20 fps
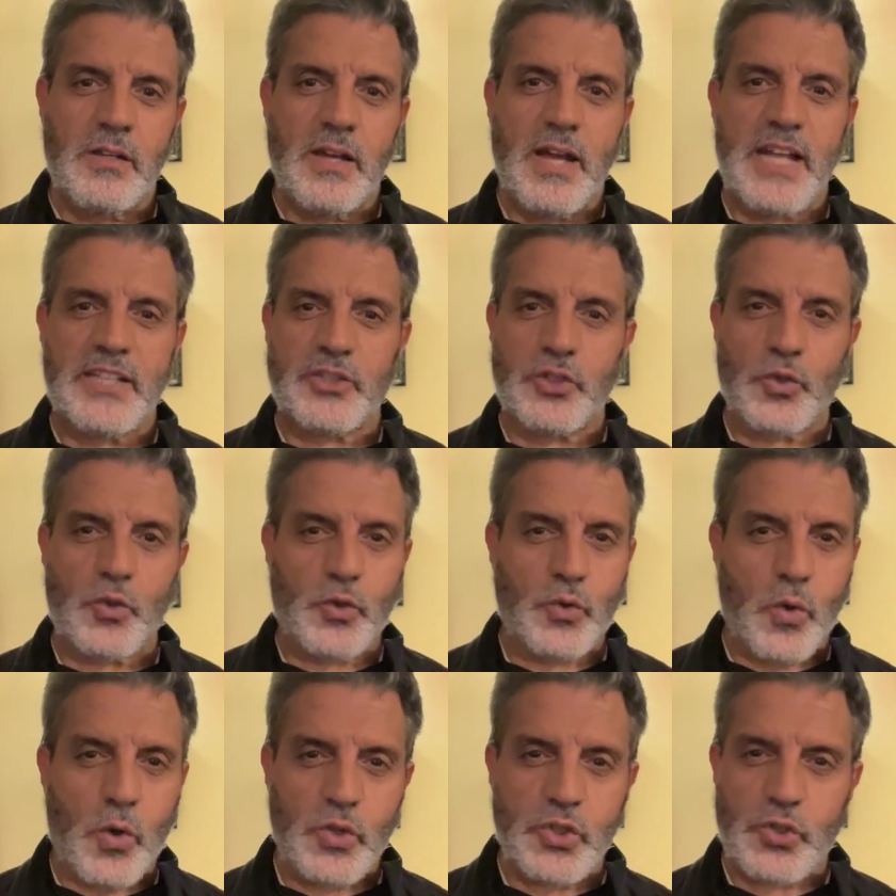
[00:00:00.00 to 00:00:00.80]
At your
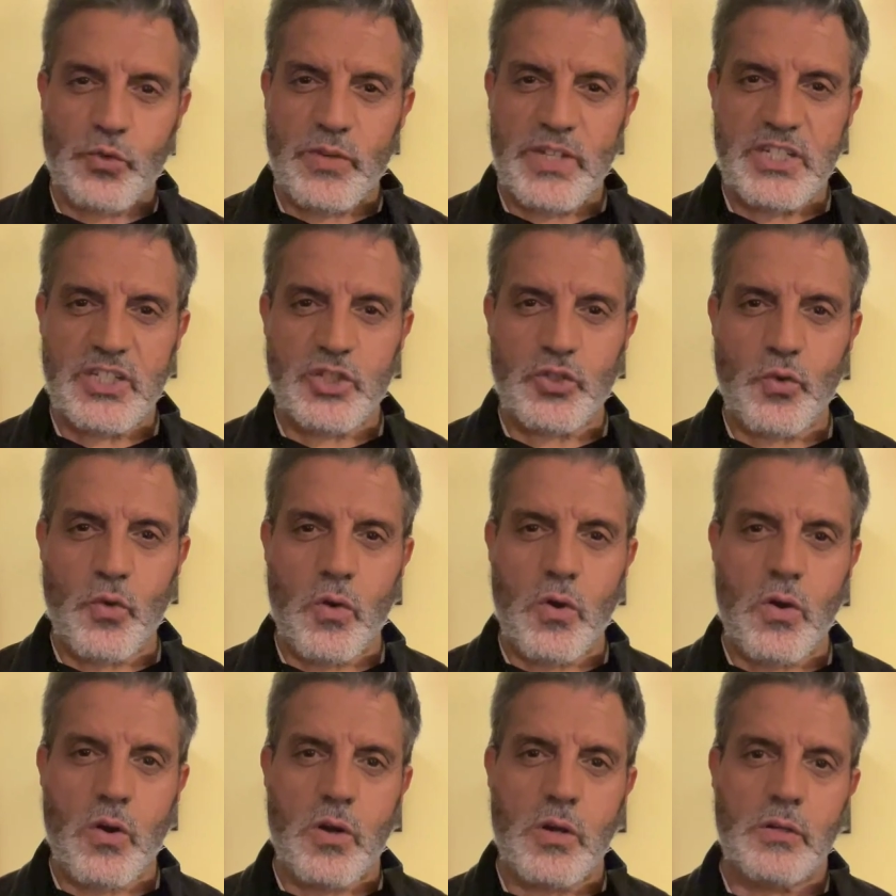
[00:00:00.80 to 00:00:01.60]
grocery
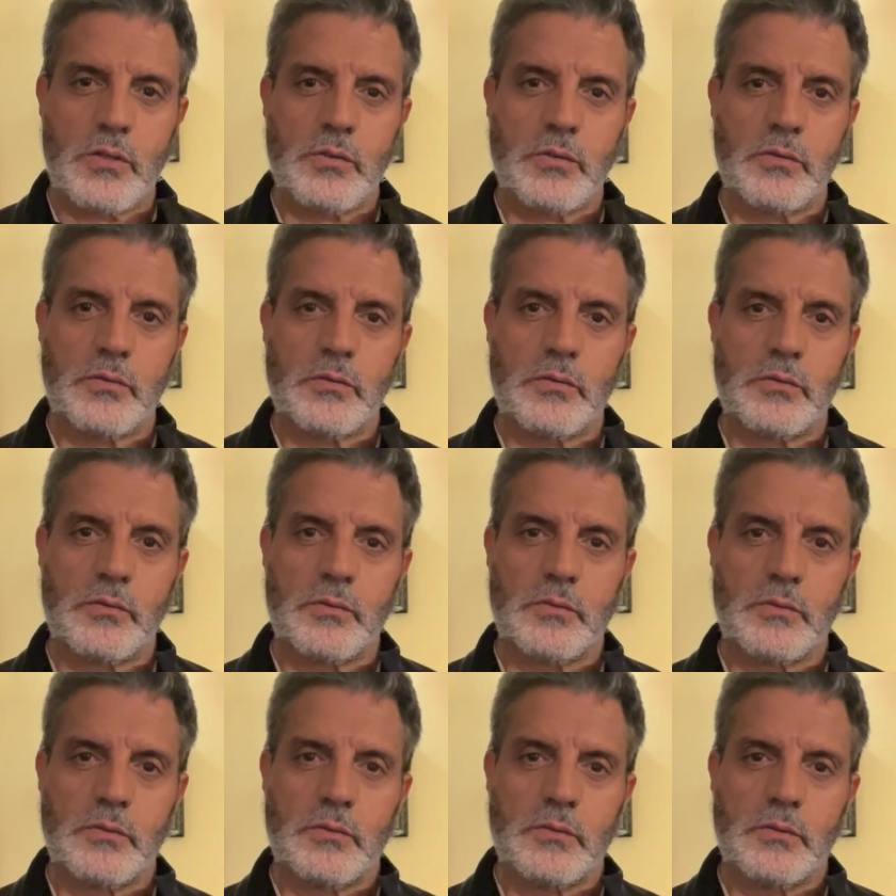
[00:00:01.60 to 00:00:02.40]
store,
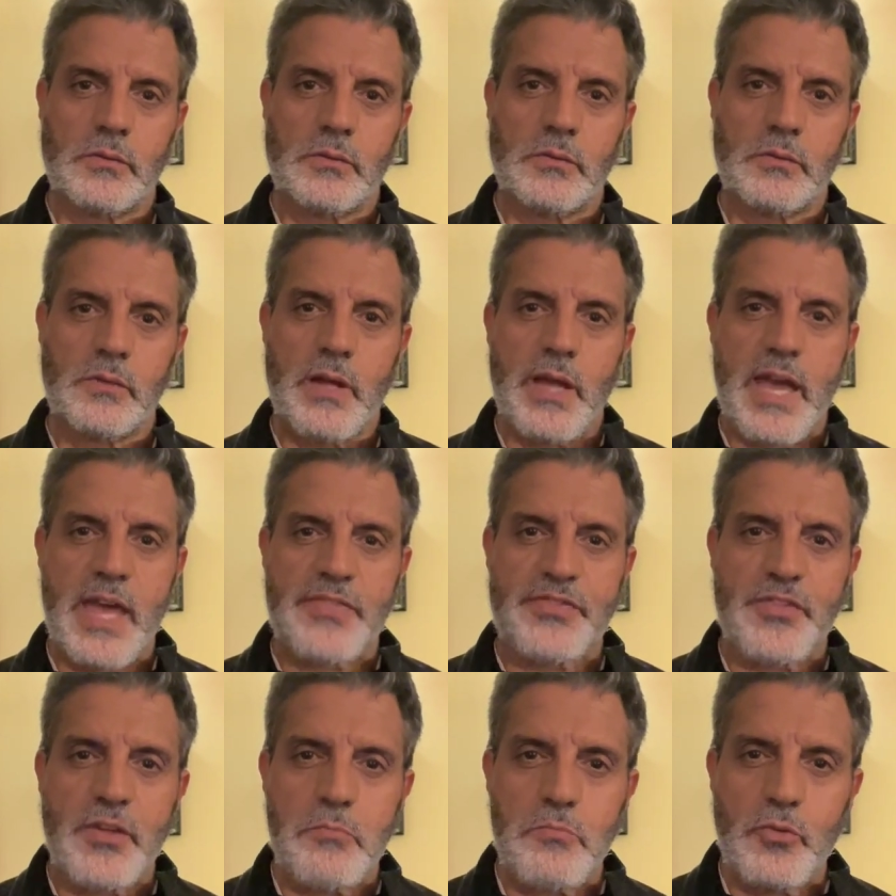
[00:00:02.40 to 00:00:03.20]

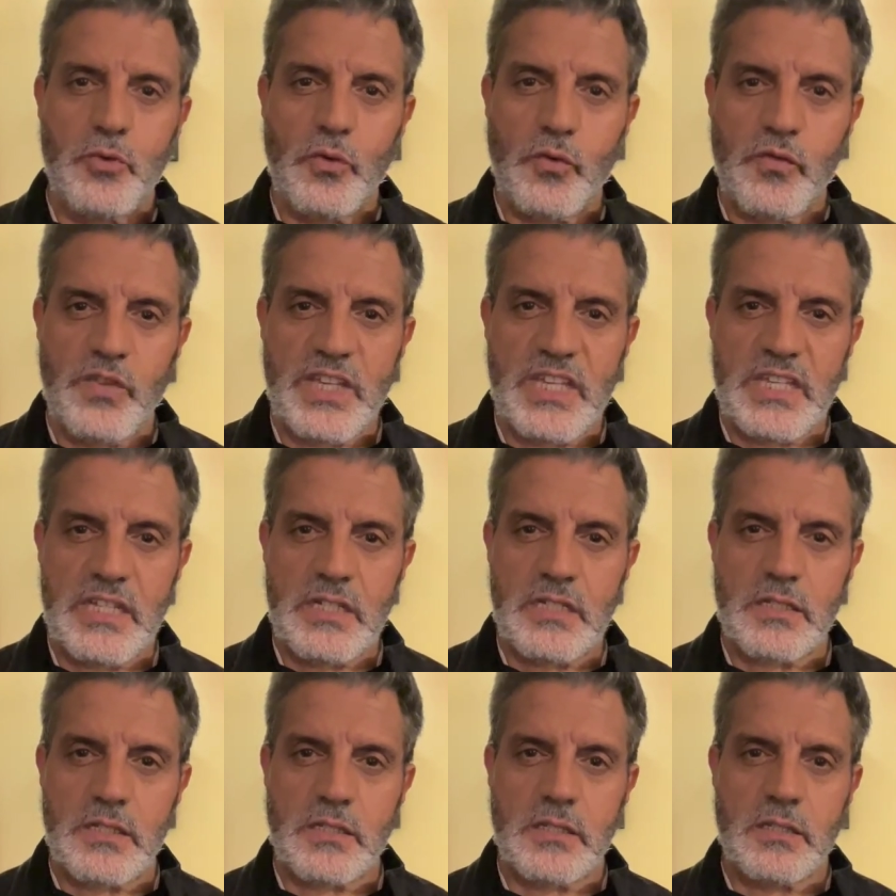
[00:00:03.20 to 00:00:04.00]
at the
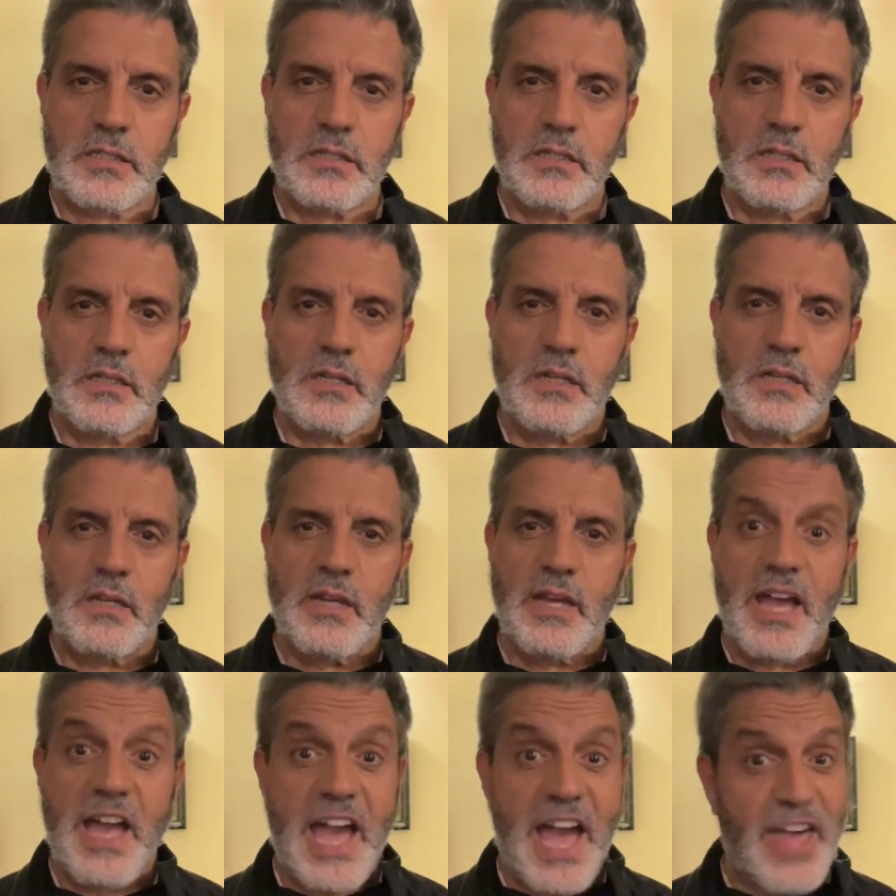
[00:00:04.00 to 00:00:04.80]
movies,
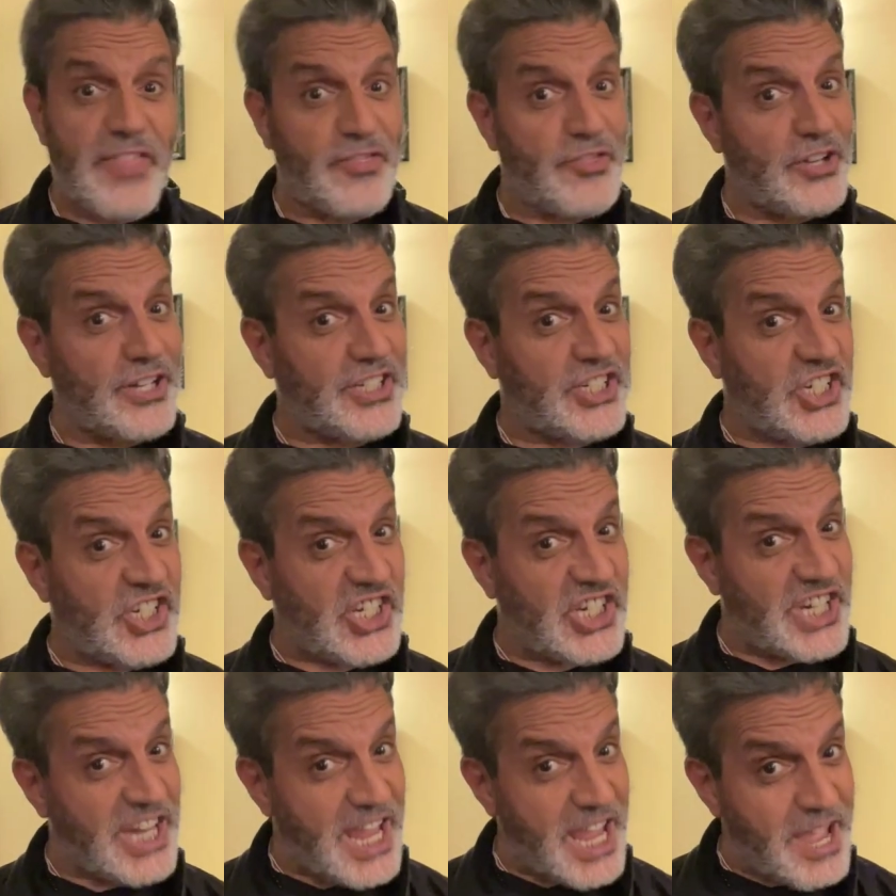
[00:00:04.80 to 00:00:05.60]
at the
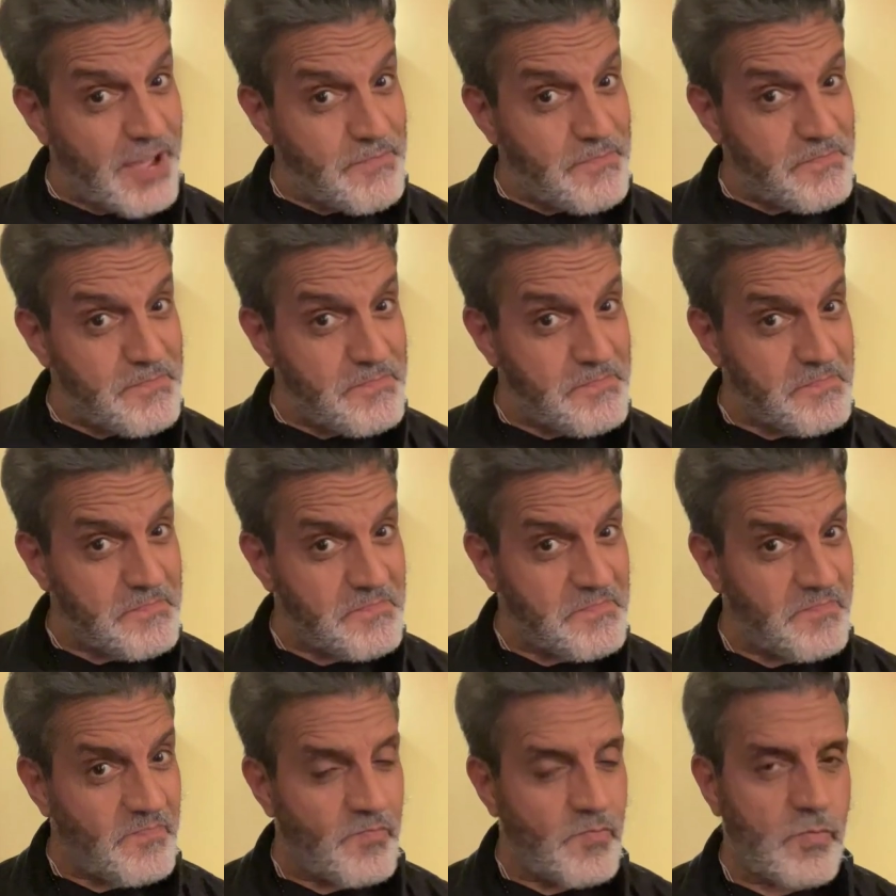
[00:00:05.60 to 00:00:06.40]
gym.
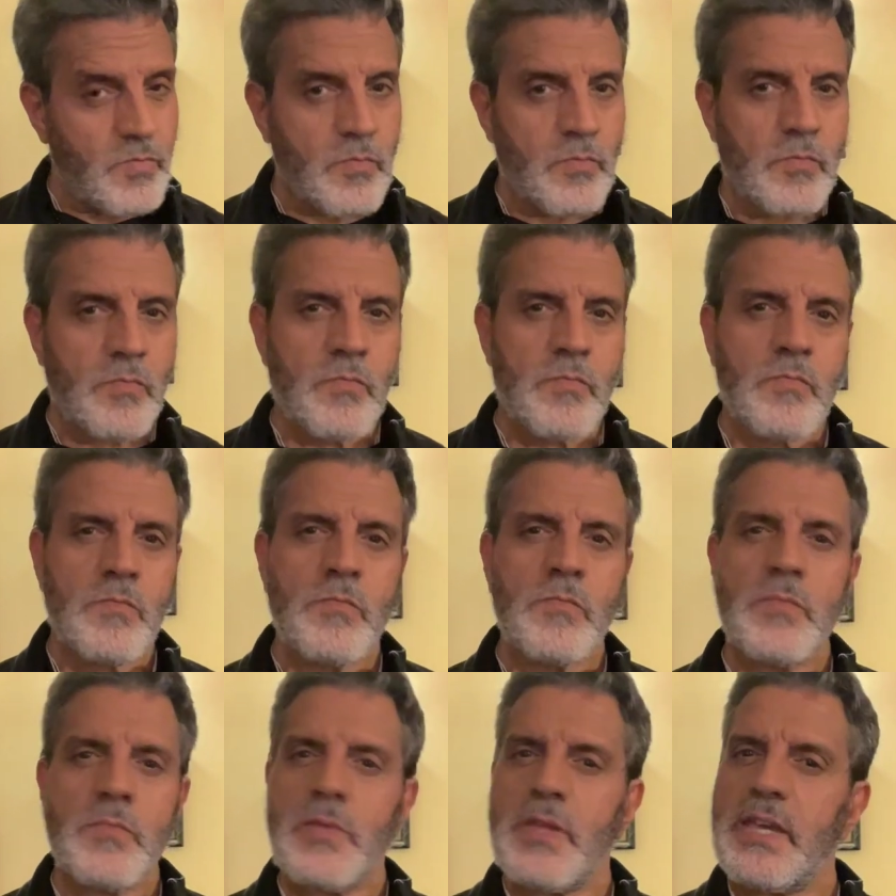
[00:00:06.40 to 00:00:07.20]

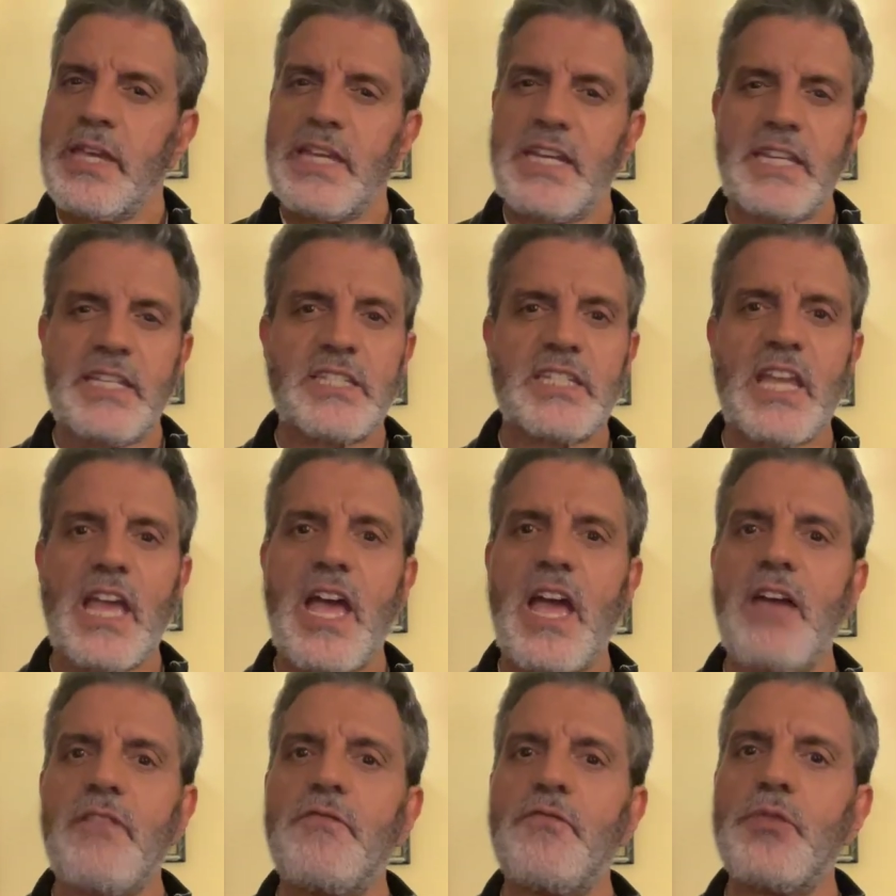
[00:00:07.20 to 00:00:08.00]
It is
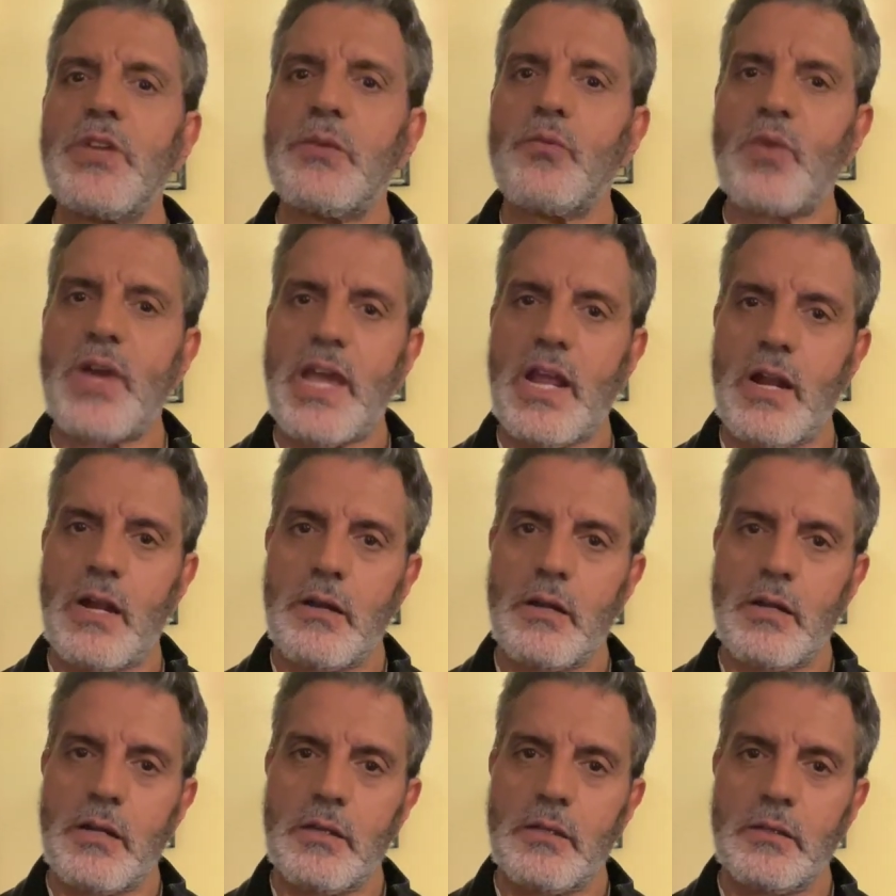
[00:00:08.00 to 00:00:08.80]
everywhere.